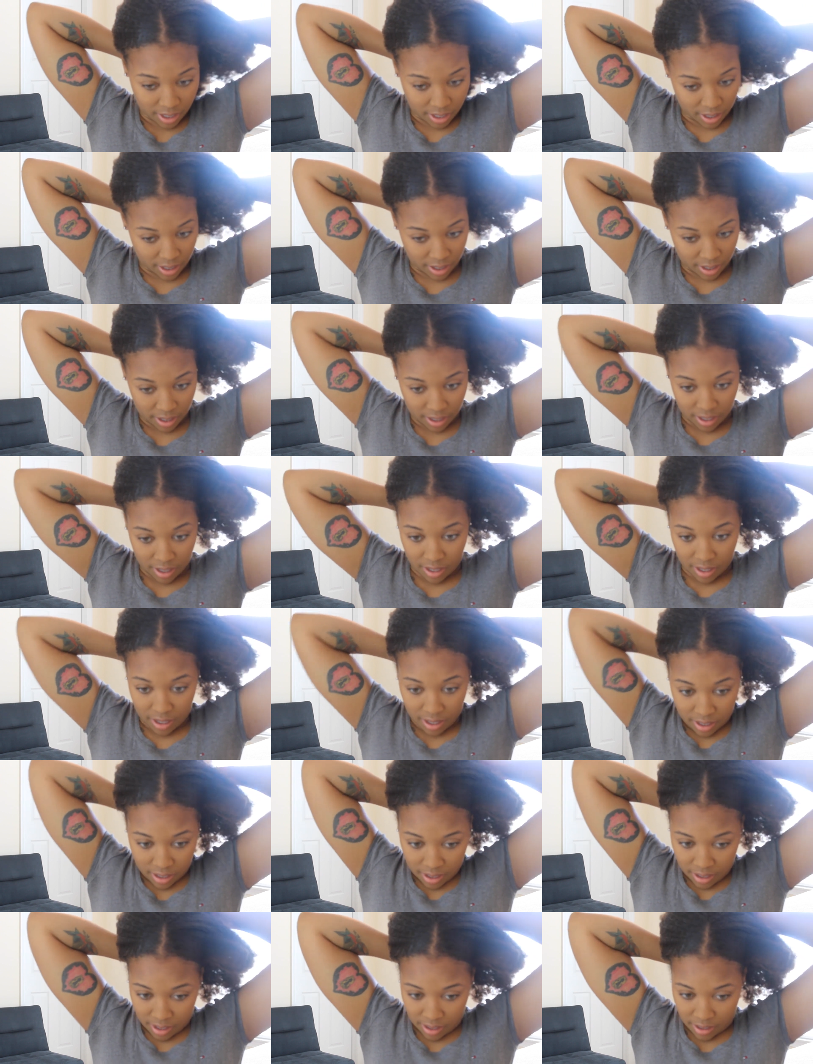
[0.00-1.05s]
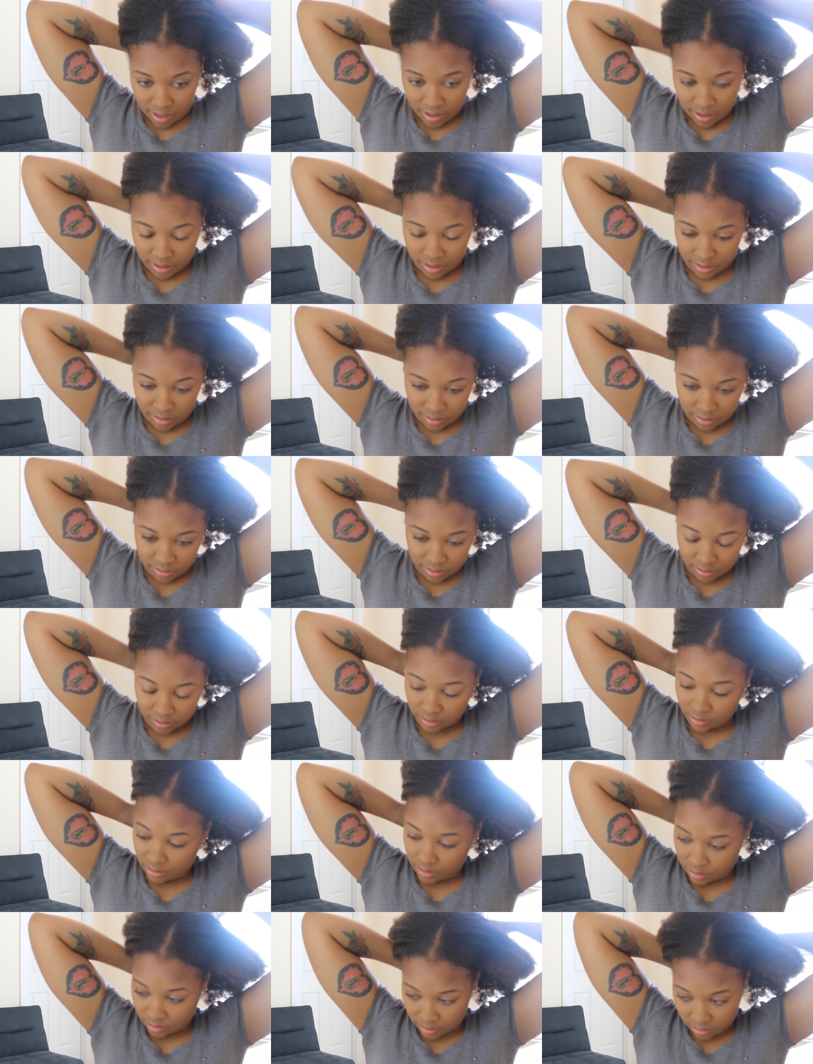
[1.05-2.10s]

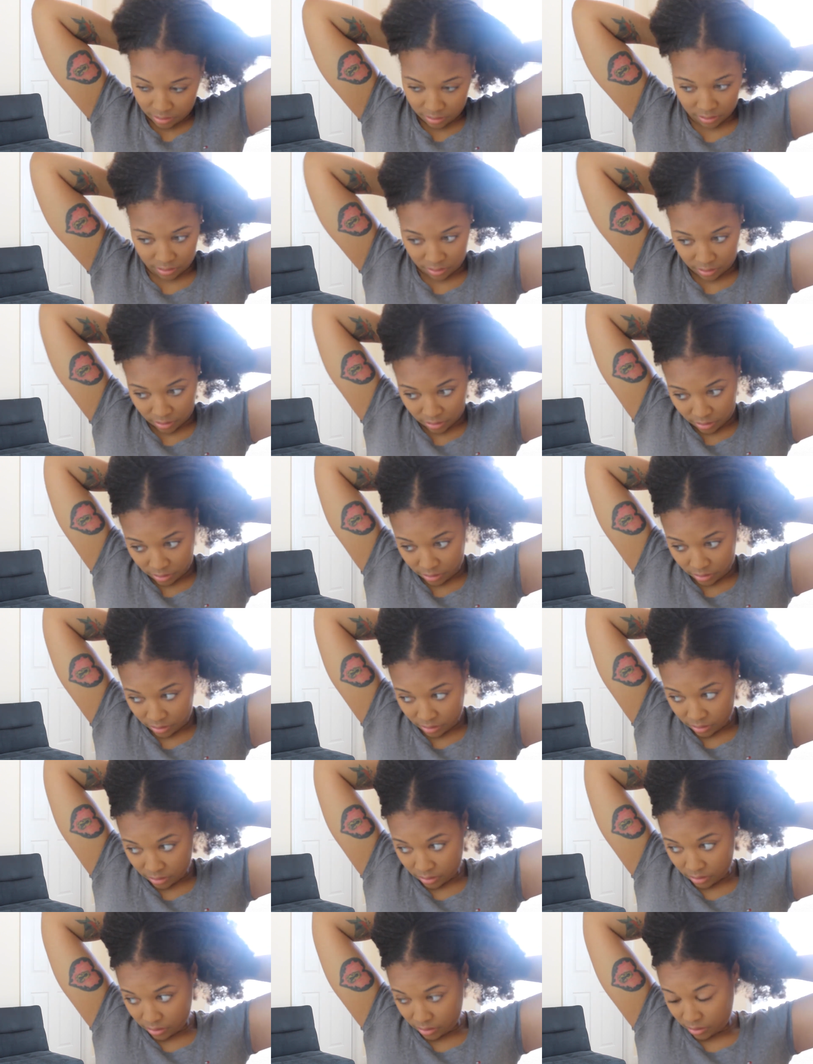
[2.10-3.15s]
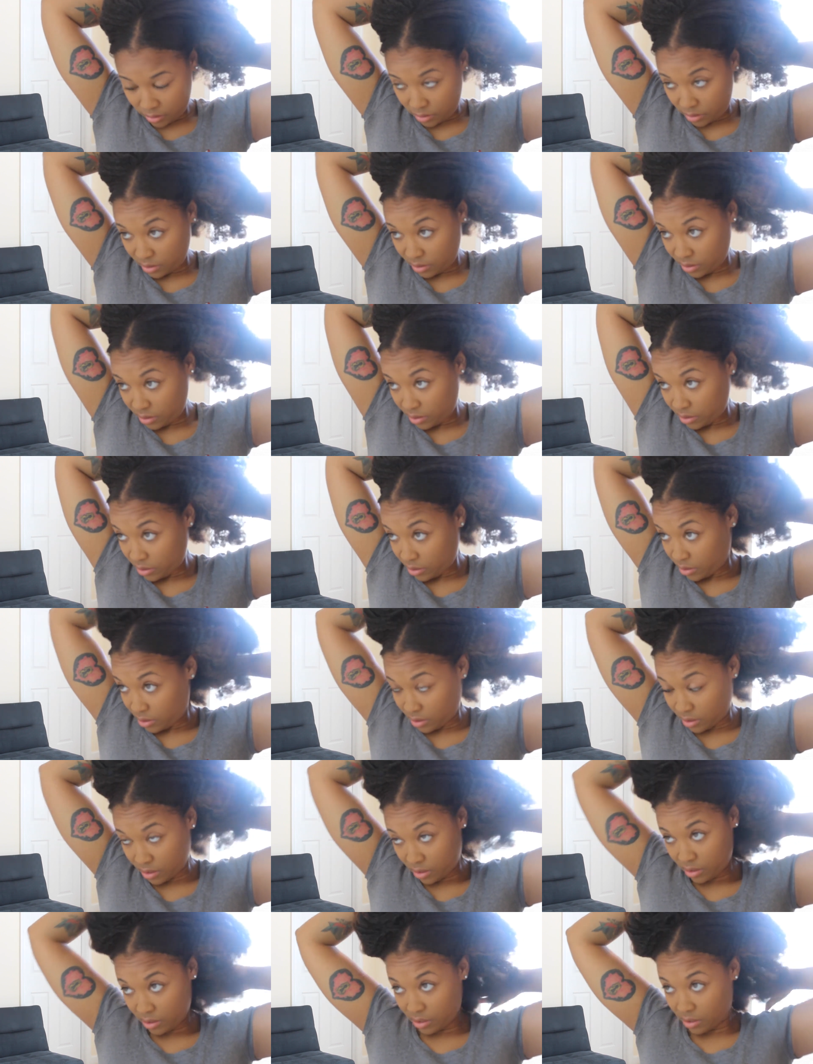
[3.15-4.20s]

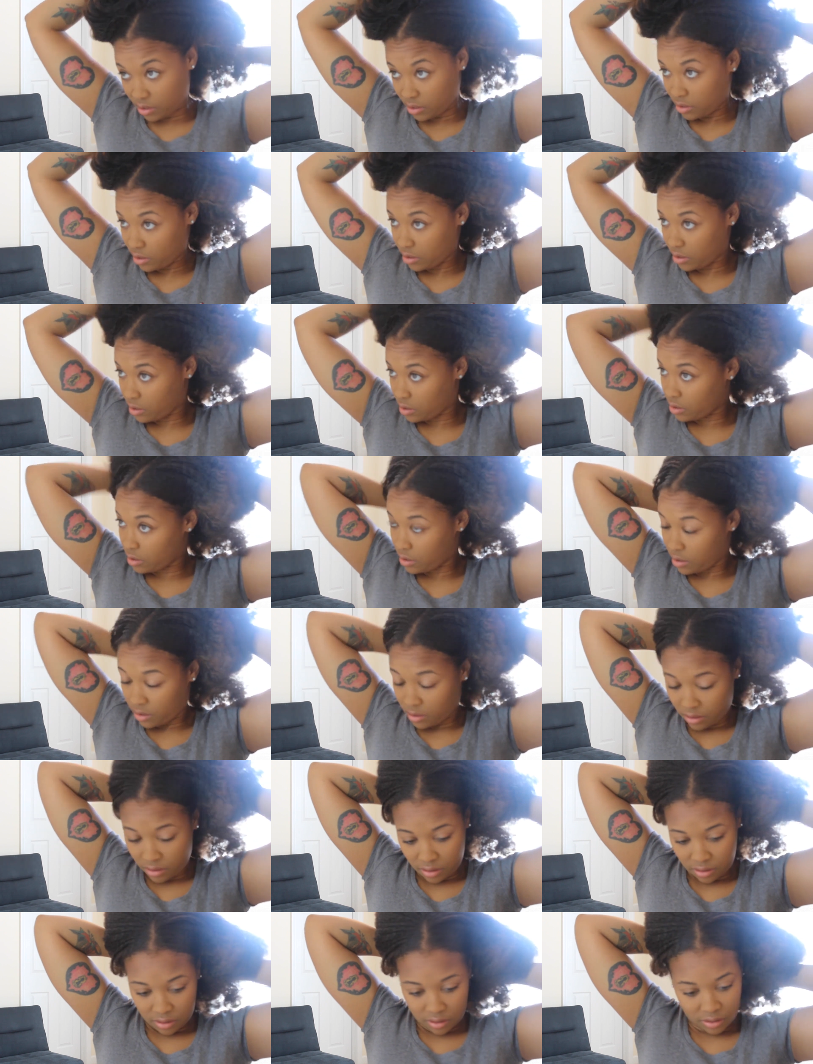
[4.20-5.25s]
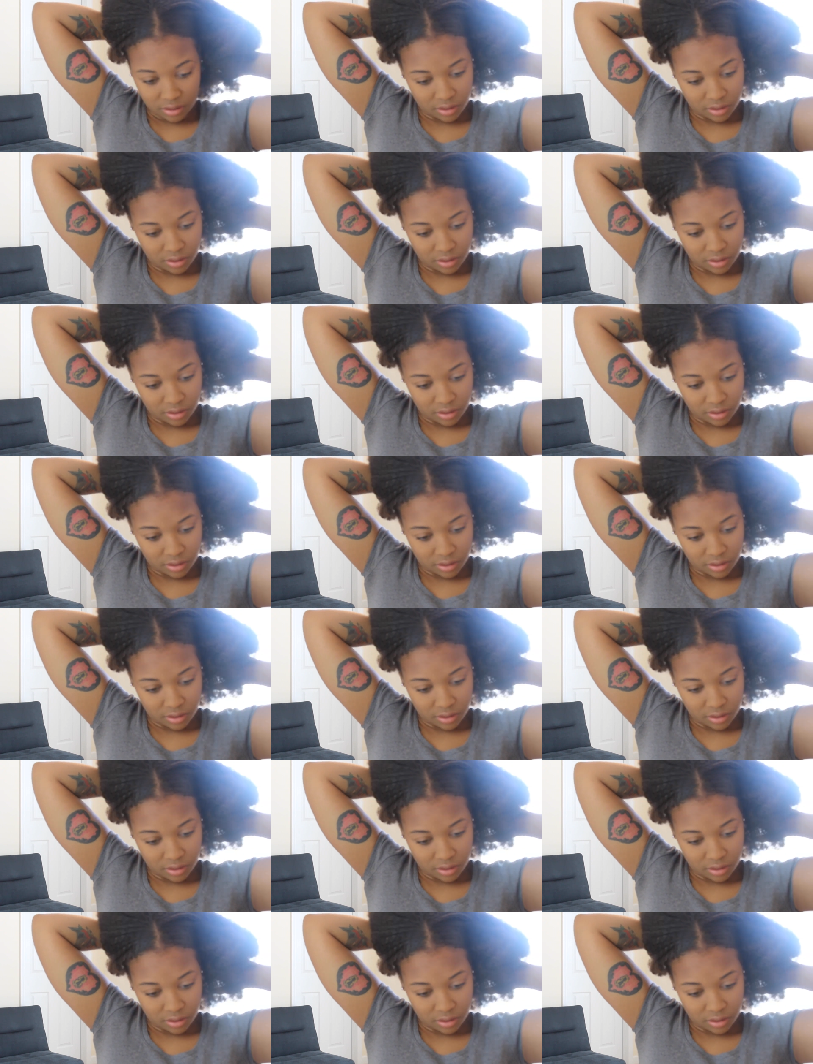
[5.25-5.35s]
Nobody speaks.